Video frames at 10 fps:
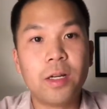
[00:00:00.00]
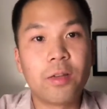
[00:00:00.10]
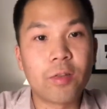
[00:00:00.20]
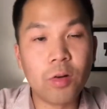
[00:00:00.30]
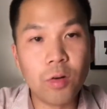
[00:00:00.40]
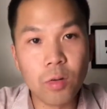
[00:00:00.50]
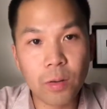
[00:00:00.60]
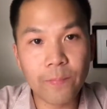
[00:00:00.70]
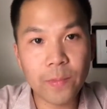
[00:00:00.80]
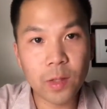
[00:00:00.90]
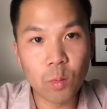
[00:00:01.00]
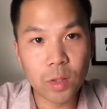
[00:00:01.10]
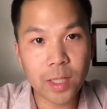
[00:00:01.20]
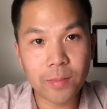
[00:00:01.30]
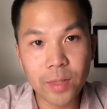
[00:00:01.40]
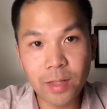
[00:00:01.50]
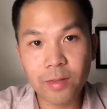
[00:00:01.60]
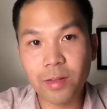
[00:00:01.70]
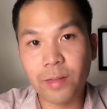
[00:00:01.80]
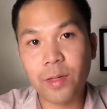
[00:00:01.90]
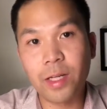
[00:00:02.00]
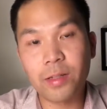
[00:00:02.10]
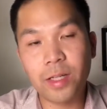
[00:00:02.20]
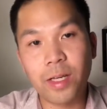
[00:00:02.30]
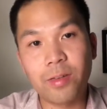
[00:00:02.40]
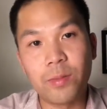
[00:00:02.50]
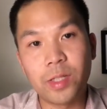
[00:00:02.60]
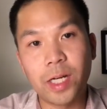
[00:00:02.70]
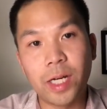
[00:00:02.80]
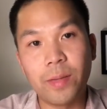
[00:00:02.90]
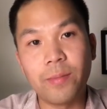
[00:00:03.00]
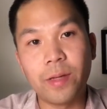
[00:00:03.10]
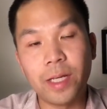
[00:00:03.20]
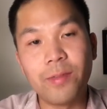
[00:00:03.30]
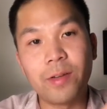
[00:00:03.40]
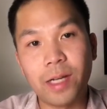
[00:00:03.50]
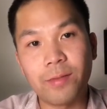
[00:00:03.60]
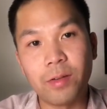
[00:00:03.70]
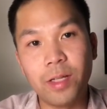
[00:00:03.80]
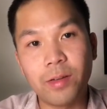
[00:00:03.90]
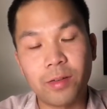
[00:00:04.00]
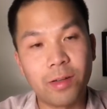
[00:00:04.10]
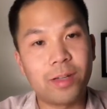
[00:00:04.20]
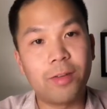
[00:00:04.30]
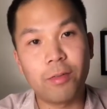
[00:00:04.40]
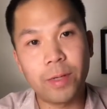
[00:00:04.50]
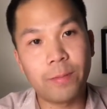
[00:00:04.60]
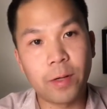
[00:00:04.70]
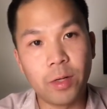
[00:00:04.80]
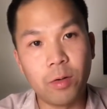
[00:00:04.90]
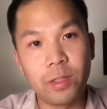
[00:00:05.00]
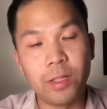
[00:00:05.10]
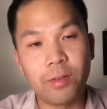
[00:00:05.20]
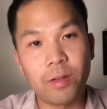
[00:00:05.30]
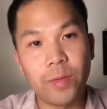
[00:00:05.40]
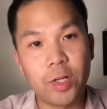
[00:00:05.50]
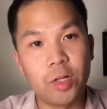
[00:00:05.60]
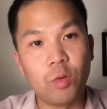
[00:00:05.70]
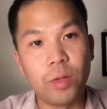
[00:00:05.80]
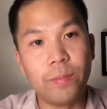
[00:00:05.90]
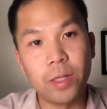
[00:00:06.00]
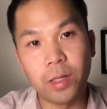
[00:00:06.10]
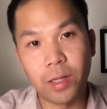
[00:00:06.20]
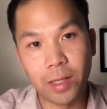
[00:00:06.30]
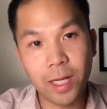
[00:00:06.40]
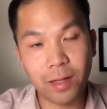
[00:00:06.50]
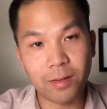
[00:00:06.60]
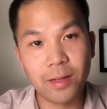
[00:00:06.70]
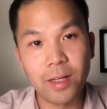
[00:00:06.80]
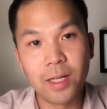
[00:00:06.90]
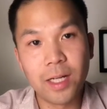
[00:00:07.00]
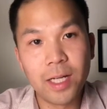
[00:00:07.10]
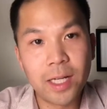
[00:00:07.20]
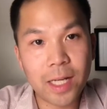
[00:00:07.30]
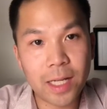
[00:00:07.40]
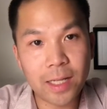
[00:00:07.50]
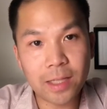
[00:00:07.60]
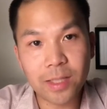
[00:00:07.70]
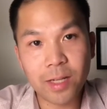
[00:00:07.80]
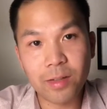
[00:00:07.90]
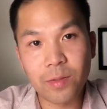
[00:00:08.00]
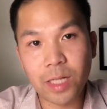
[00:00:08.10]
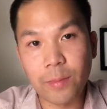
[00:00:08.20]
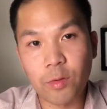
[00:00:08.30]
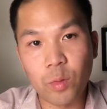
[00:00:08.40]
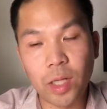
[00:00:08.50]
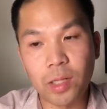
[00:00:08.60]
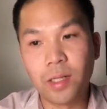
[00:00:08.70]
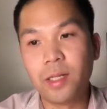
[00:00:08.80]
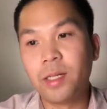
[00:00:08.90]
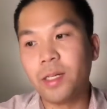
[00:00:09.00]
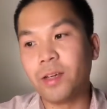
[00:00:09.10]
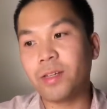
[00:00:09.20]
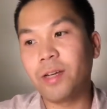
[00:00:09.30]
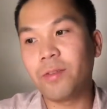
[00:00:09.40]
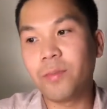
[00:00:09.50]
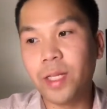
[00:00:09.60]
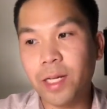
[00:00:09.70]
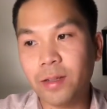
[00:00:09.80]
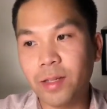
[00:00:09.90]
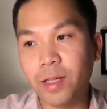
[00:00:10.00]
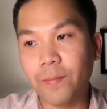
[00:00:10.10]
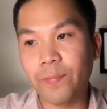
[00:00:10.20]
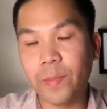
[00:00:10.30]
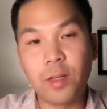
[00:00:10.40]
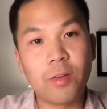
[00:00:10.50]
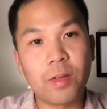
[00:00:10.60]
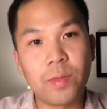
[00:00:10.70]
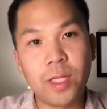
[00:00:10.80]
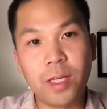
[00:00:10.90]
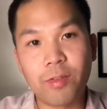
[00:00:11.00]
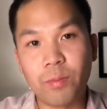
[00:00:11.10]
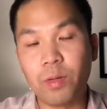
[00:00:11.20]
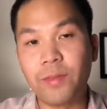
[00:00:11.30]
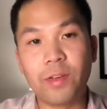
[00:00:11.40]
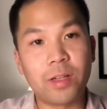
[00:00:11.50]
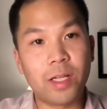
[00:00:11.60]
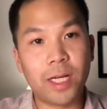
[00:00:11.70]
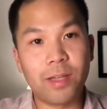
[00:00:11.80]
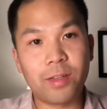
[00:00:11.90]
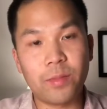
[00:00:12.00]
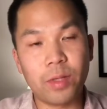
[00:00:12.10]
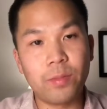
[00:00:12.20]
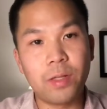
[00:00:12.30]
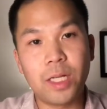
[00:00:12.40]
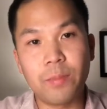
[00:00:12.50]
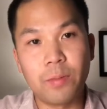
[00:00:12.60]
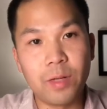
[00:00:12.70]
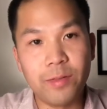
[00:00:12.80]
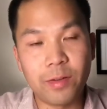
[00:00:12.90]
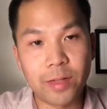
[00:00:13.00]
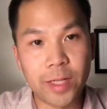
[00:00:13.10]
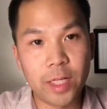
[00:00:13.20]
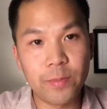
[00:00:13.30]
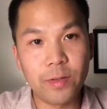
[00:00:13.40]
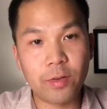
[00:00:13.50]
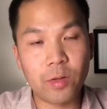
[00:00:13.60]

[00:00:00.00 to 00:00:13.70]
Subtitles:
So what that means is I'm going to take some time even after this, aside from my priorities, to make sure we build on that. And that takes some time as well. Aside from that, there's some things from previous clients that bubble up or previous engagements.